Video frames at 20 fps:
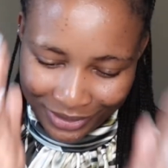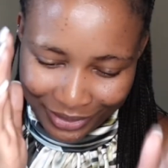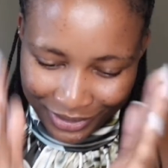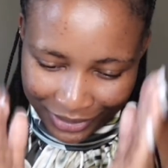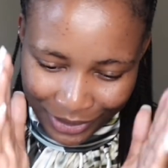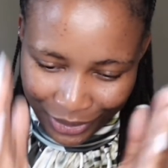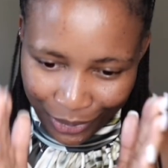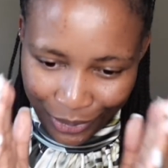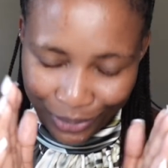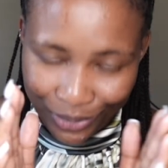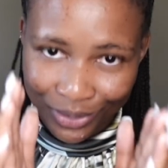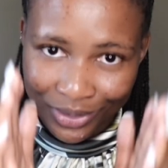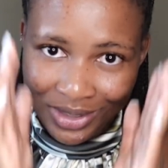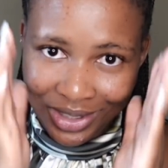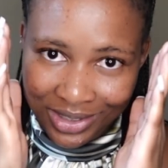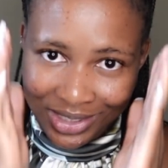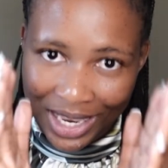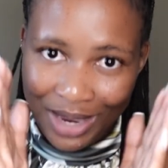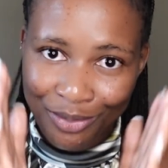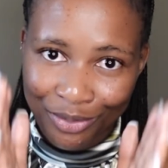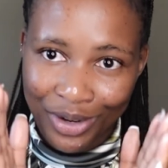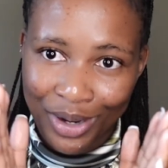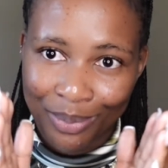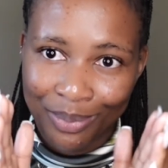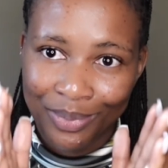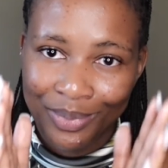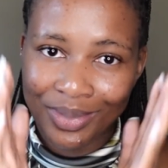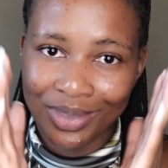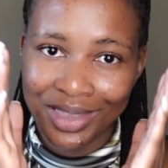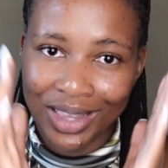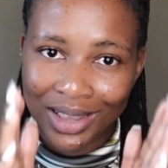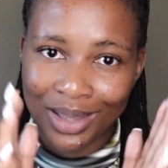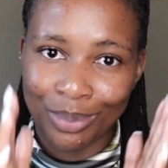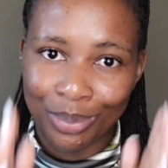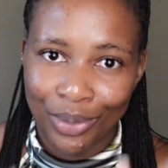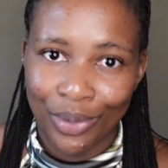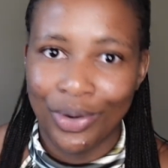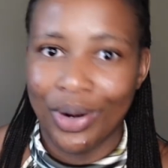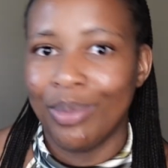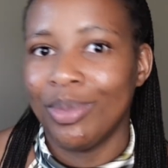the time frame that the
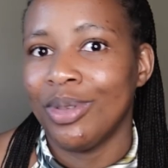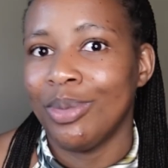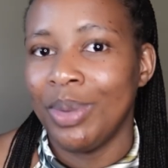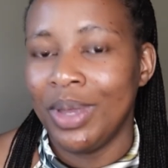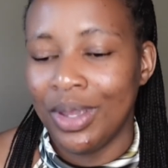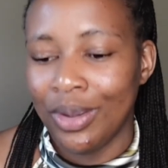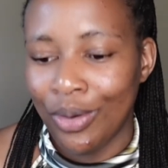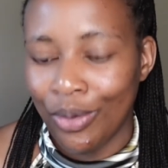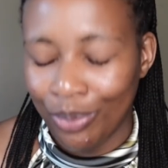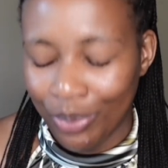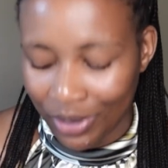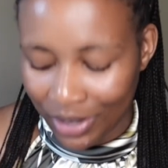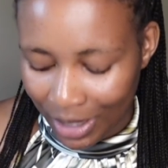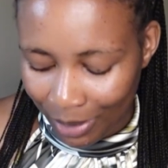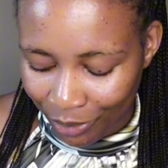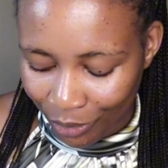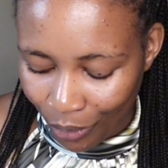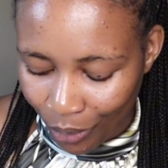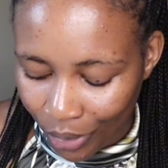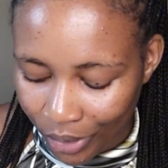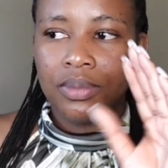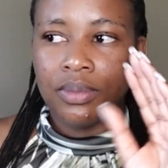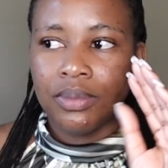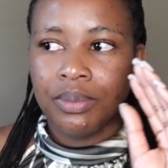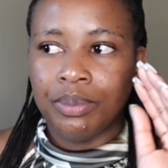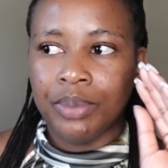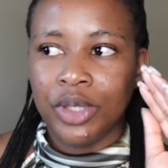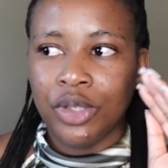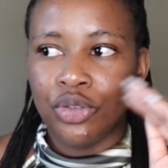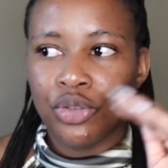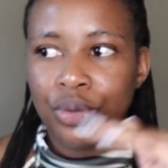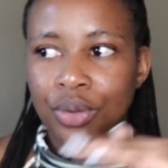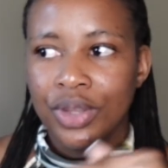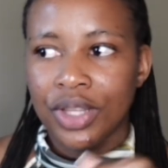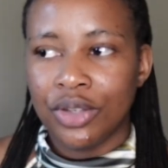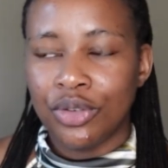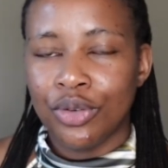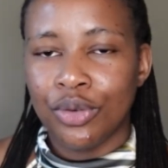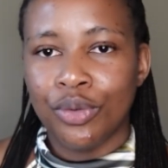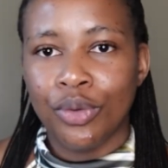program is being opened up for. Be sure
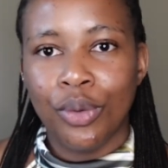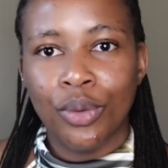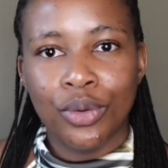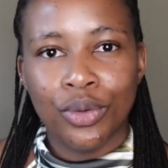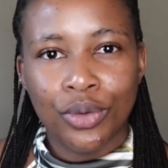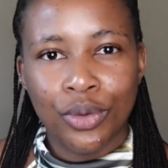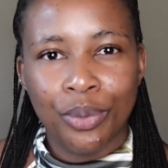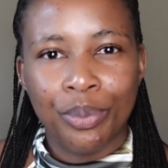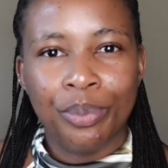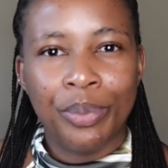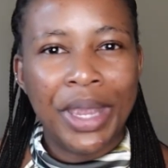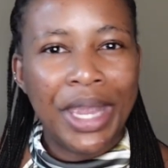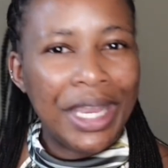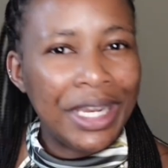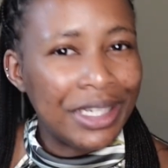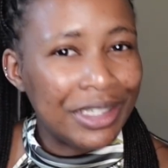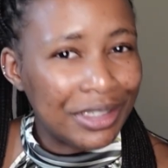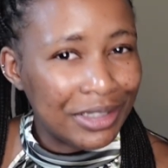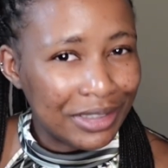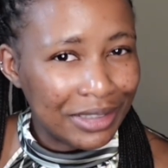that you've also made